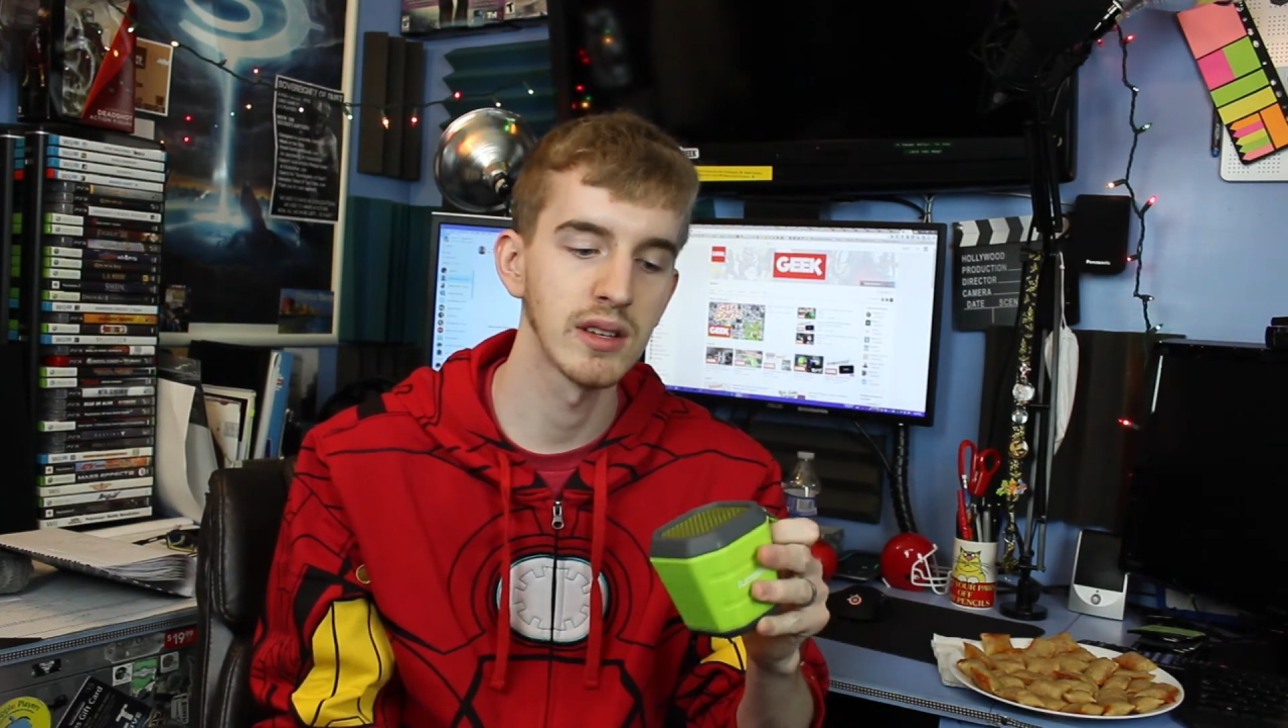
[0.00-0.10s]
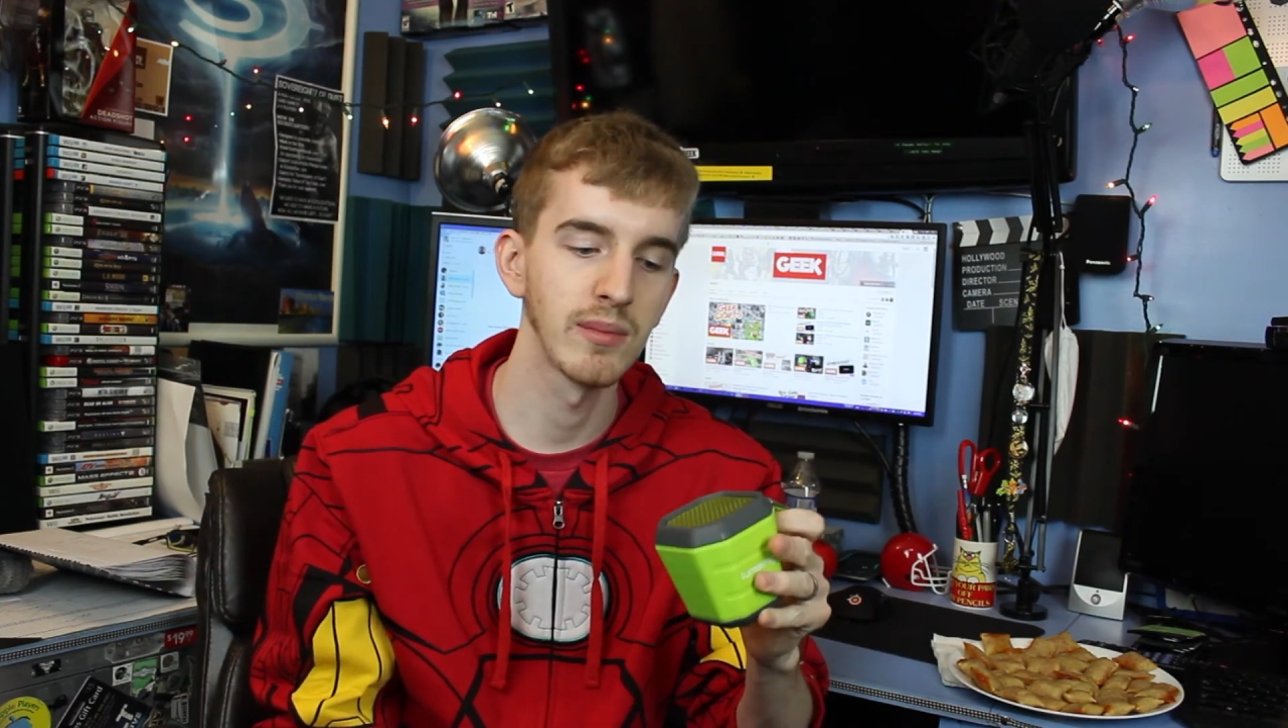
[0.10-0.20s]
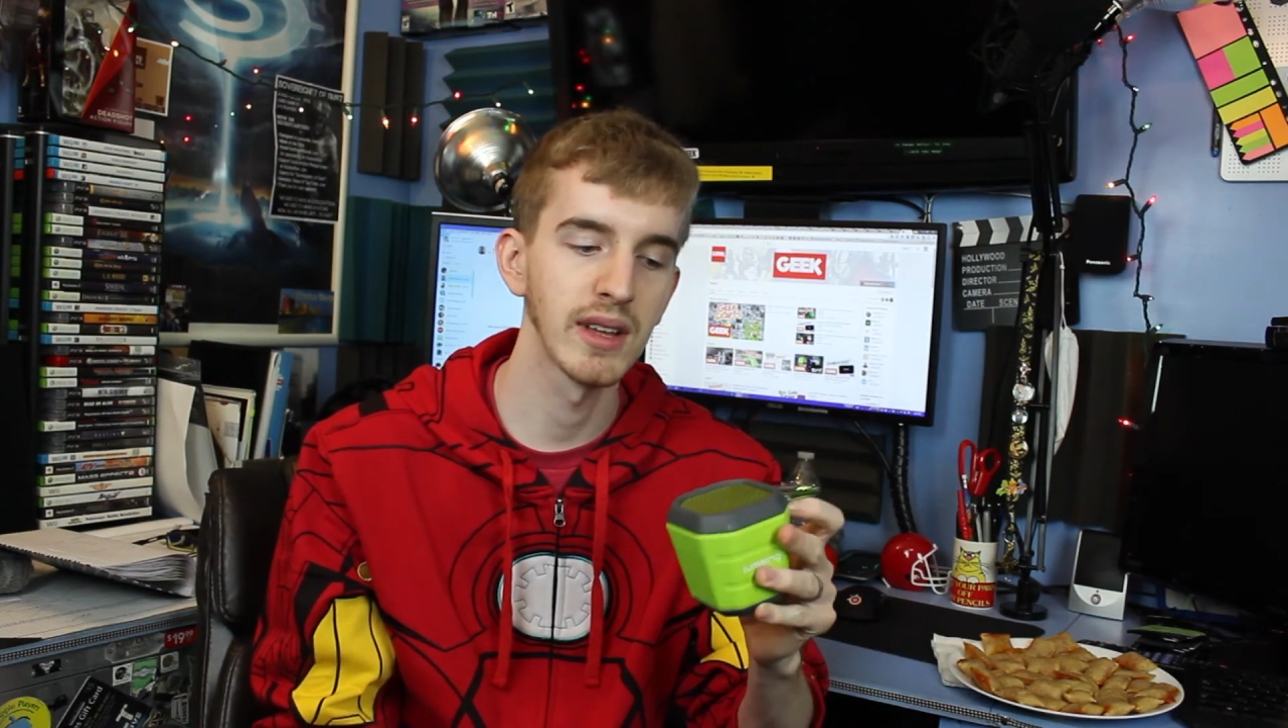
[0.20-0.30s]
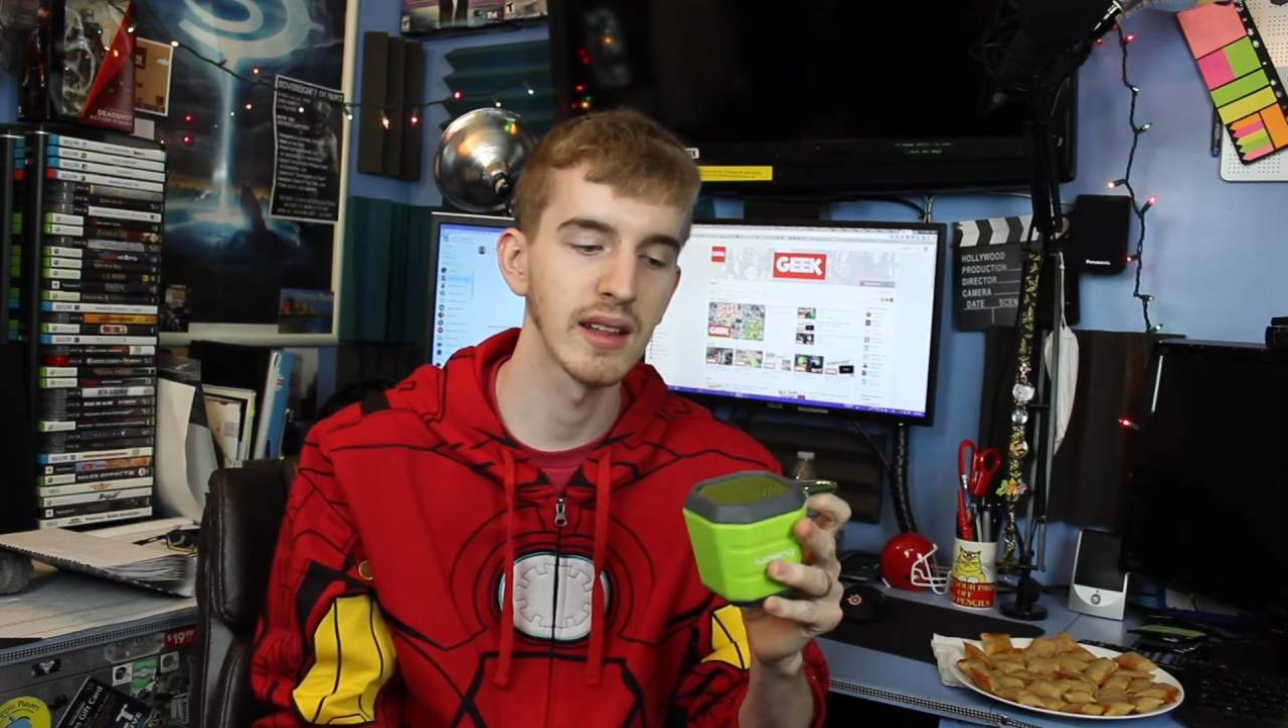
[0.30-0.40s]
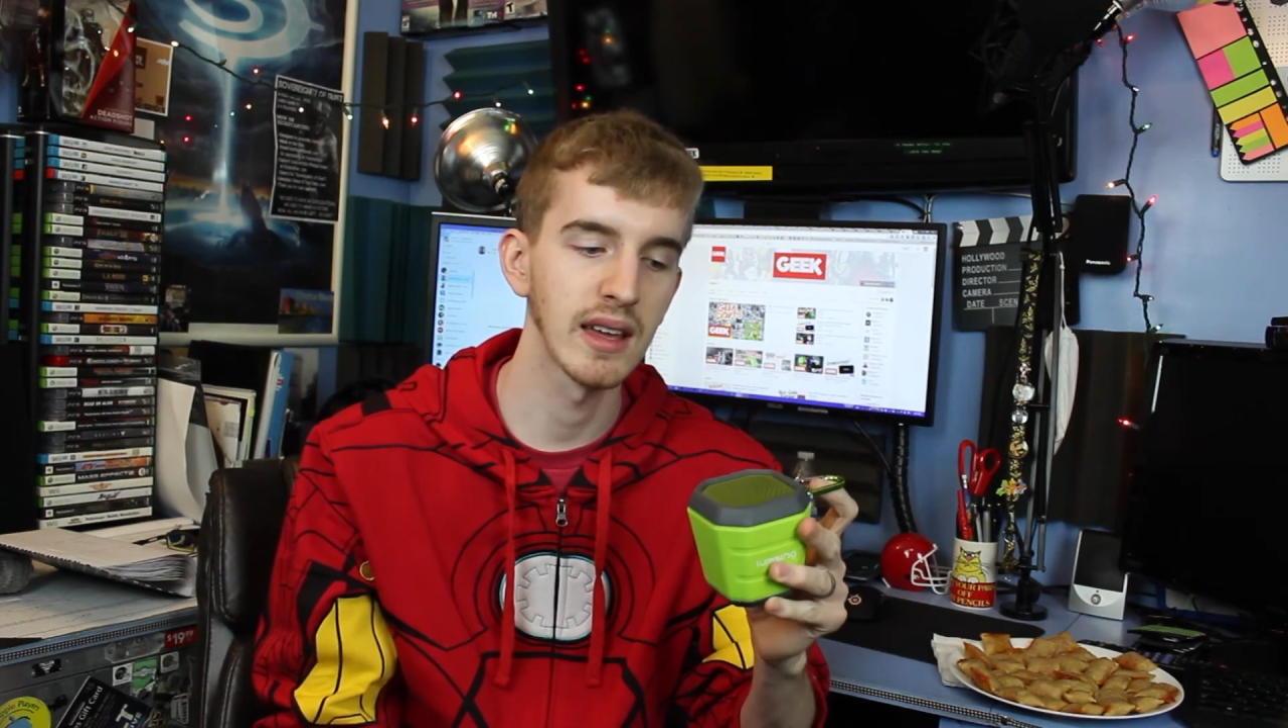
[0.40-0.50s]

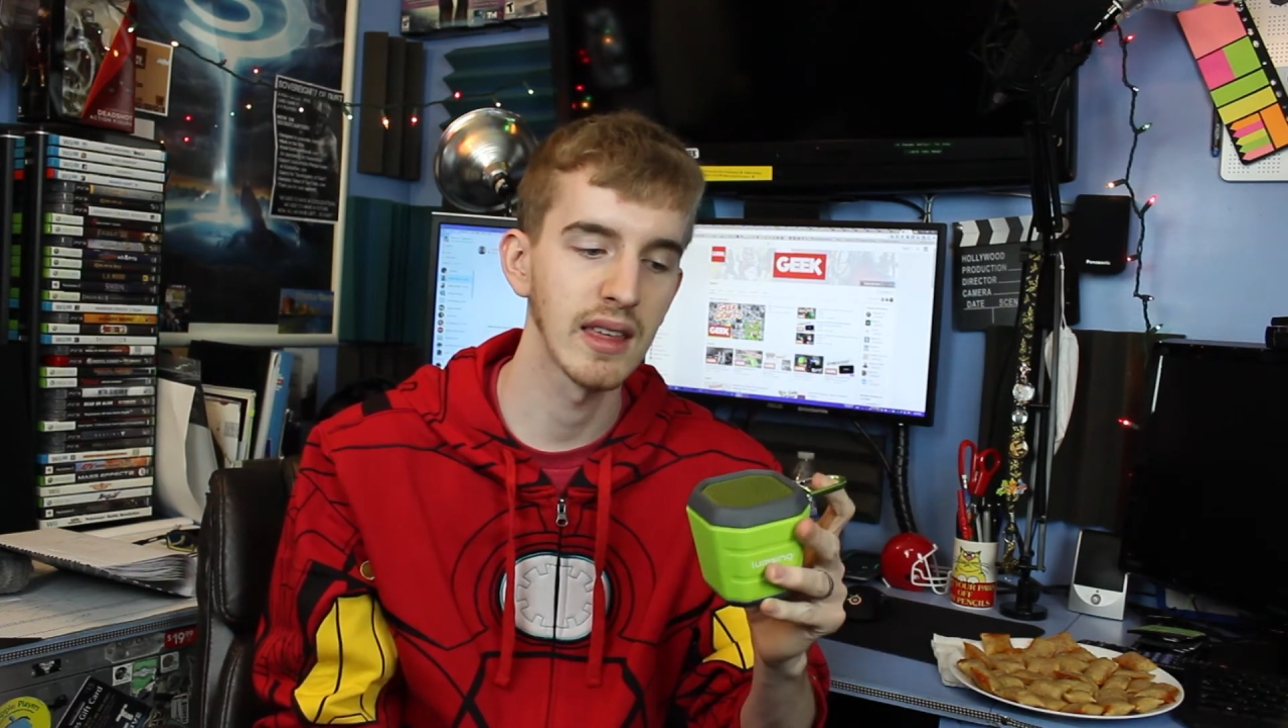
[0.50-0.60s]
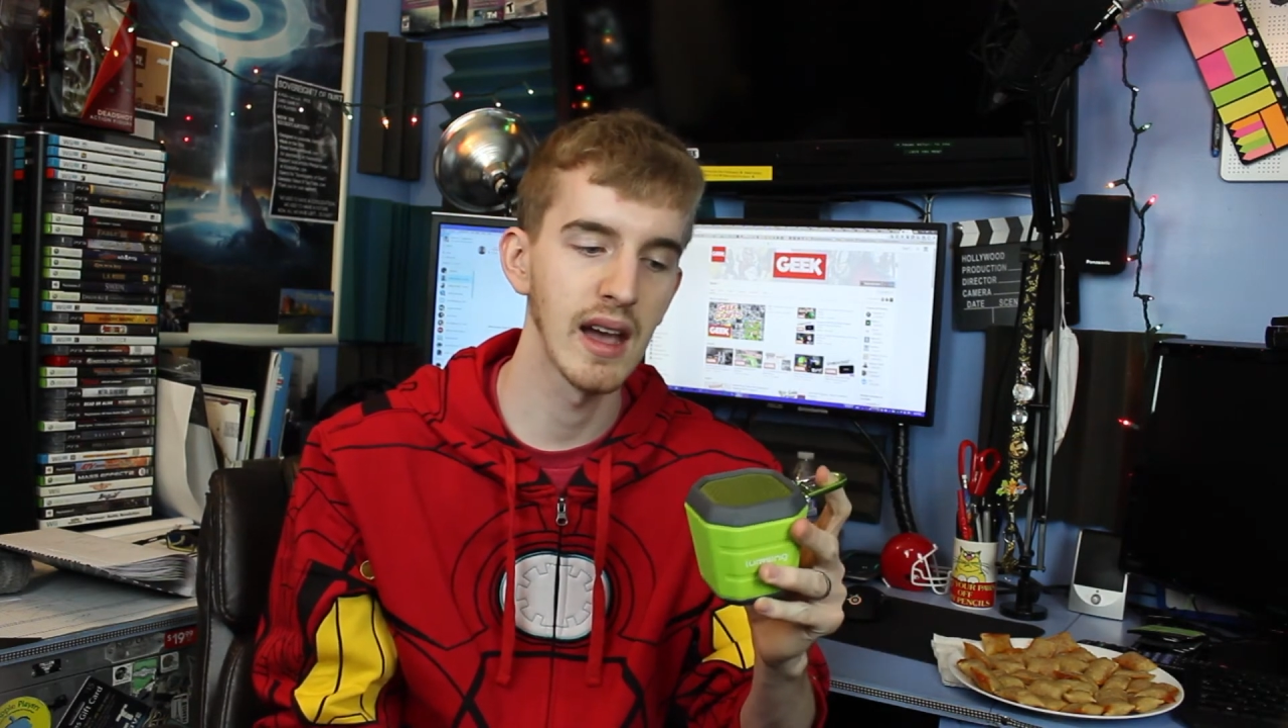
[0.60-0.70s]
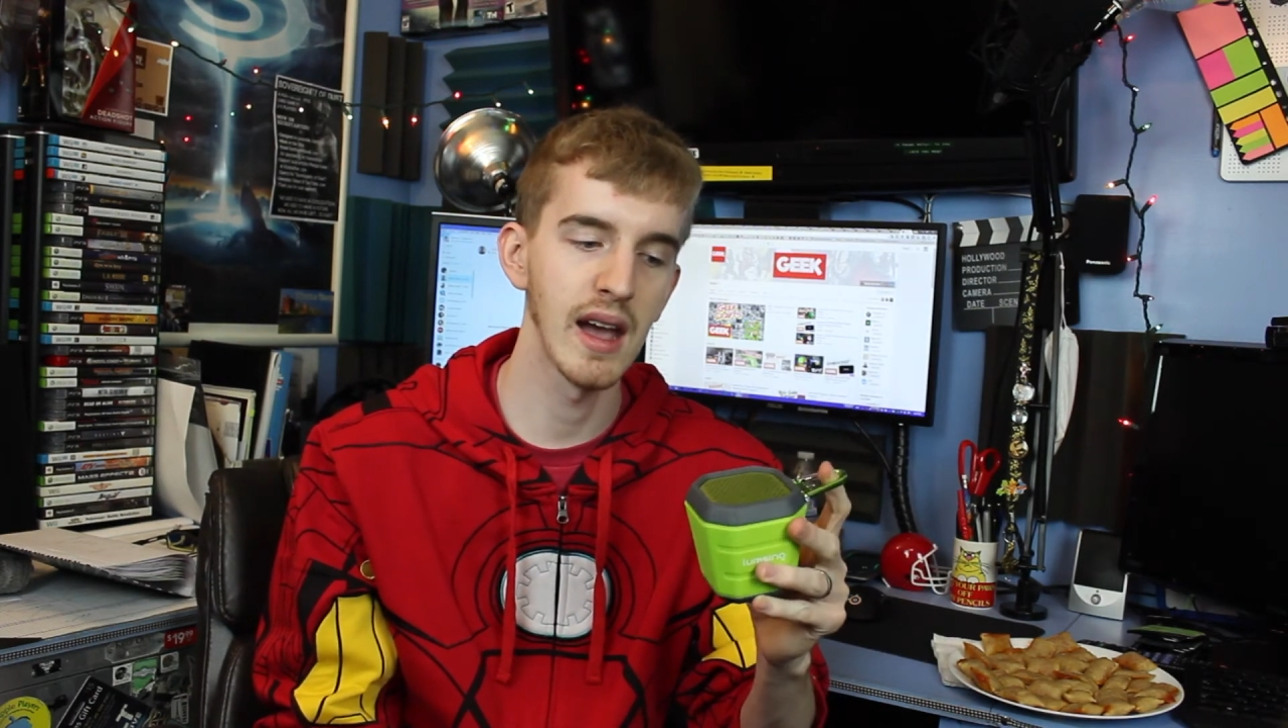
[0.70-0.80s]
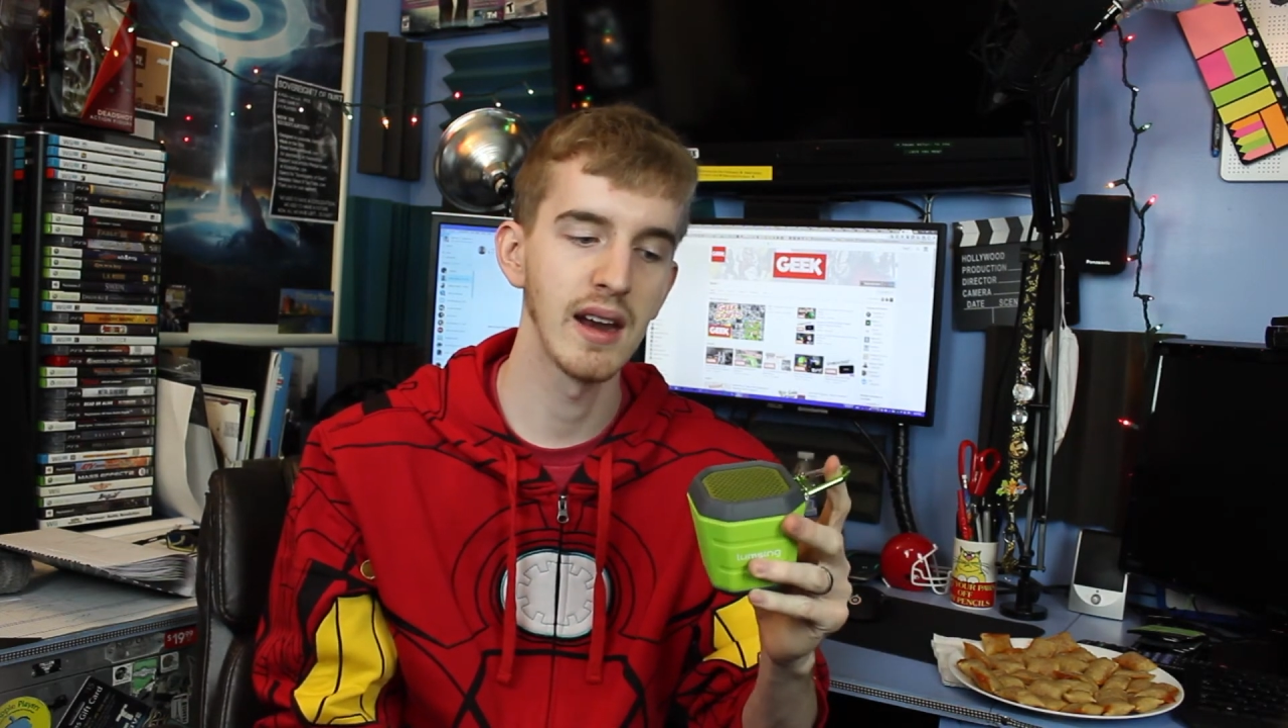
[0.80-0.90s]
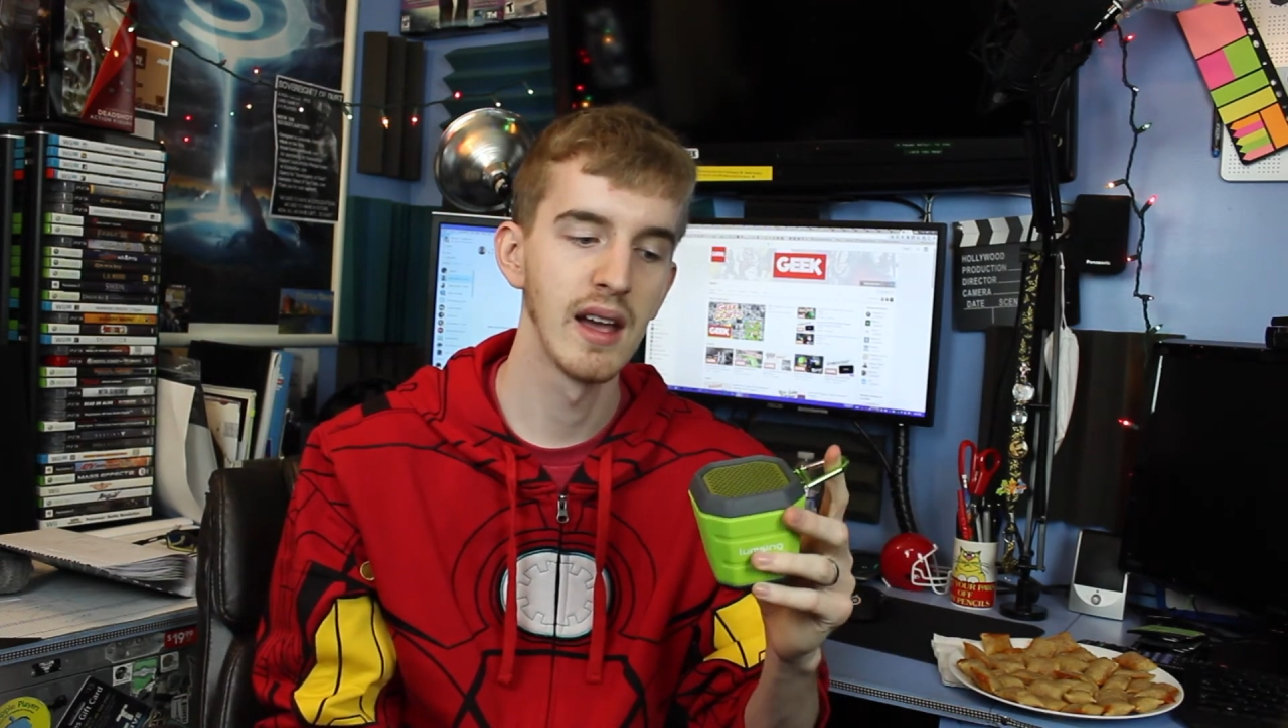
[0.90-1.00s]
something like
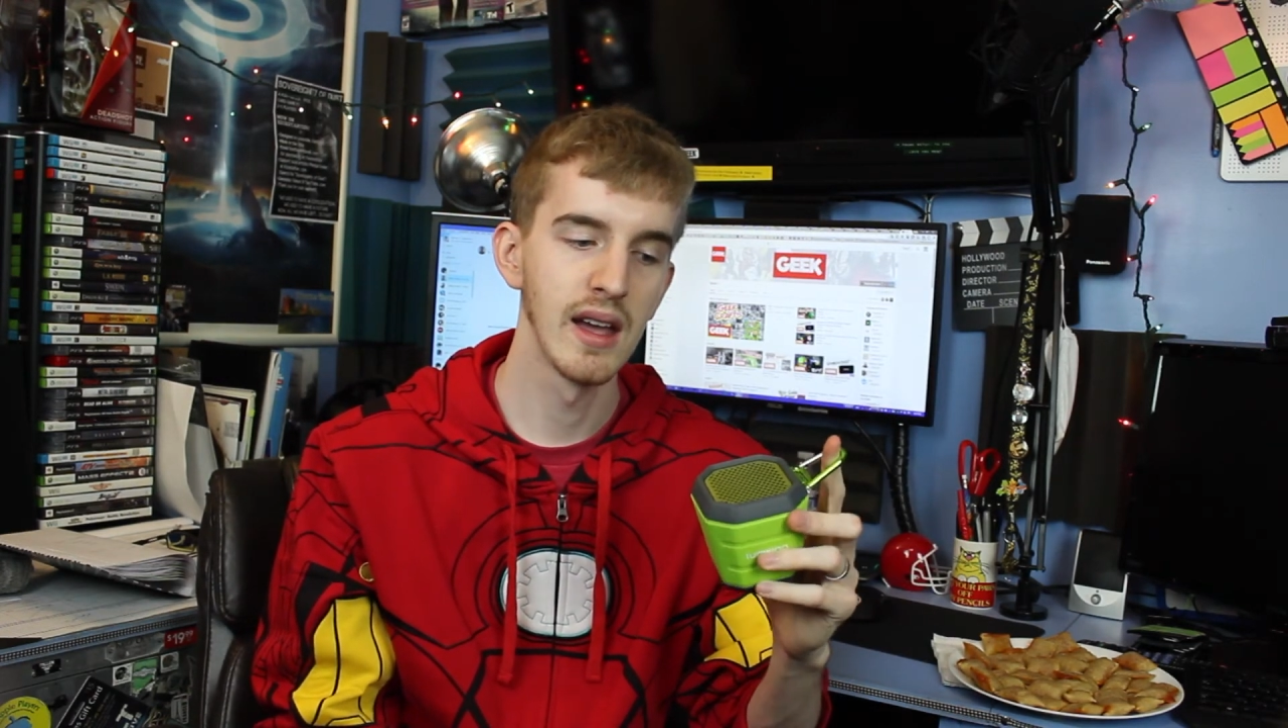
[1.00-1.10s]
that,